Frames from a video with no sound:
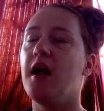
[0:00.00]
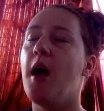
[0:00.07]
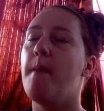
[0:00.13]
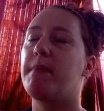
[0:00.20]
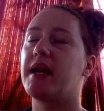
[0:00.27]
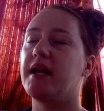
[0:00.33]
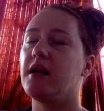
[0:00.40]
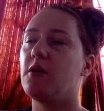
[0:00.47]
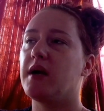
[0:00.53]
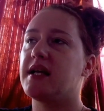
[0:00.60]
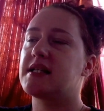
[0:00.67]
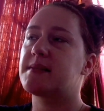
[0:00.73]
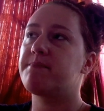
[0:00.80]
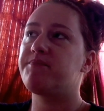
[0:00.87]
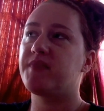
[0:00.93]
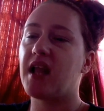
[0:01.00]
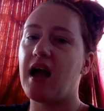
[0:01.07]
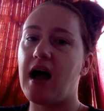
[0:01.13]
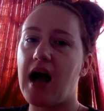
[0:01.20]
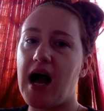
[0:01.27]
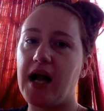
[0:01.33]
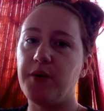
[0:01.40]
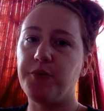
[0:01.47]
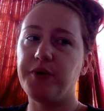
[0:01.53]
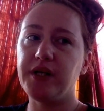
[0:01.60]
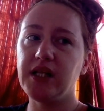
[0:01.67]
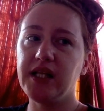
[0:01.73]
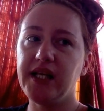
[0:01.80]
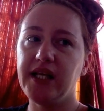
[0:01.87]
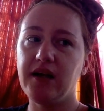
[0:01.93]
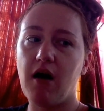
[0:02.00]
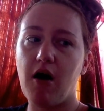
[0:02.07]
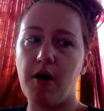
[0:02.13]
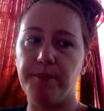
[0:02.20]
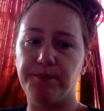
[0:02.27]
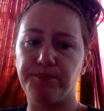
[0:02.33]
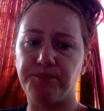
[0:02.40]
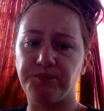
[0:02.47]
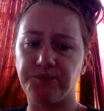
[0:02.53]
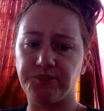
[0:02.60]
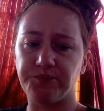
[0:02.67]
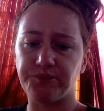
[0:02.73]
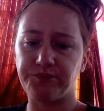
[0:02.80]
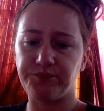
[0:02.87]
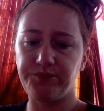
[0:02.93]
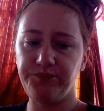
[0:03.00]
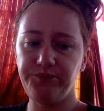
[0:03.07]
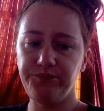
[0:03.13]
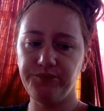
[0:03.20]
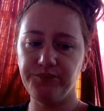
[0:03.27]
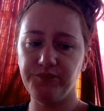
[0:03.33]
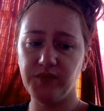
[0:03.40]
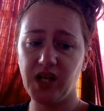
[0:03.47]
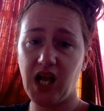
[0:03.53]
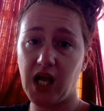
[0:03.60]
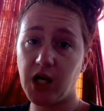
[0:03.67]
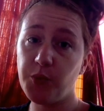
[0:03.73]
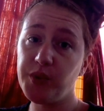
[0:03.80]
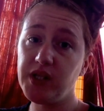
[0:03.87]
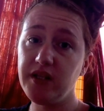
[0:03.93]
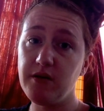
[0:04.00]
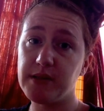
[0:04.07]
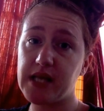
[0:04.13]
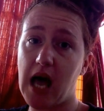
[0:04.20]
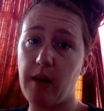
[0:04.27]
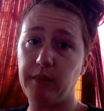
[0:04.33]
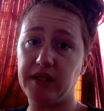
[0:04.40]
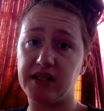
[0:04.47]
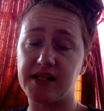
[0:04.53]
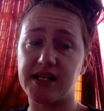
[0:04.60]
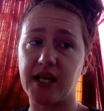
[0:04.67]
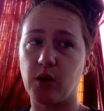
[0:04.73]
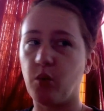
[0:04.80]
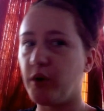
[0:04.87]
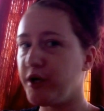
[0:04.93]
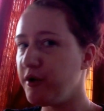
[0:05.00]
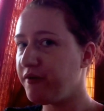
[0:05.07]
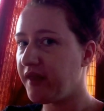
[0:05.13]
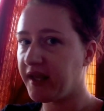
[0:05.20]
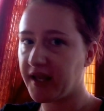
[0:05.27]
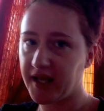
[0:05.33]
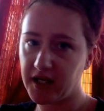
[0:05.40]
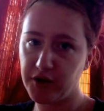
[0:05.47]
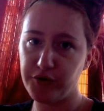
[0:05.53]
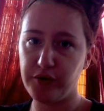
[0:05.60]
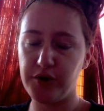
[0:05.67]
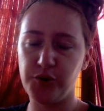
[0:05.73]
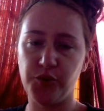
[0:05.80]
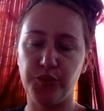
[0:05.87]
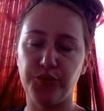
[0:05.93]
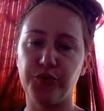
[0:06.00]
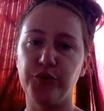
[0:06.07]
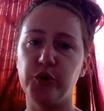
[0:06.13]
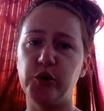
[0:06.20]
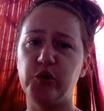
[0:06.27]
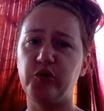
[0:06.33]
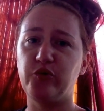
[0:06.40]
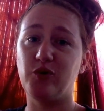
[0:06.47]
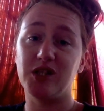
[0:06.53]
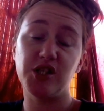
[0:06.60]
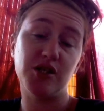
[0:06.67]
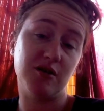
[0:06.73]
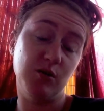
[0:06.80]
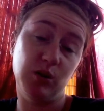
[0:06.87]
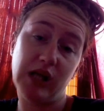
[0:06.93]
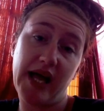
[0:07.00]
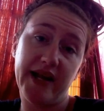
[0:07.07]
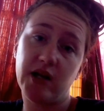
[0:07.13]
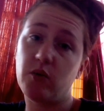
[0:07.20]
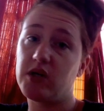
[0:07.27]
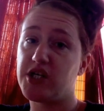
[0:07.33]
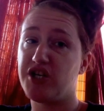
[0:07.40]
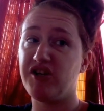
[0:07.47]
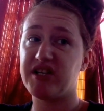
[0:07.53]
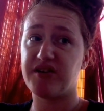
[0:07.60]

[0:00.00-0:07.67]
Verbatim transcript: but anyways, I really, um, I could really use comments. Like, what do you think I can do to improve? What do you like? What do you, is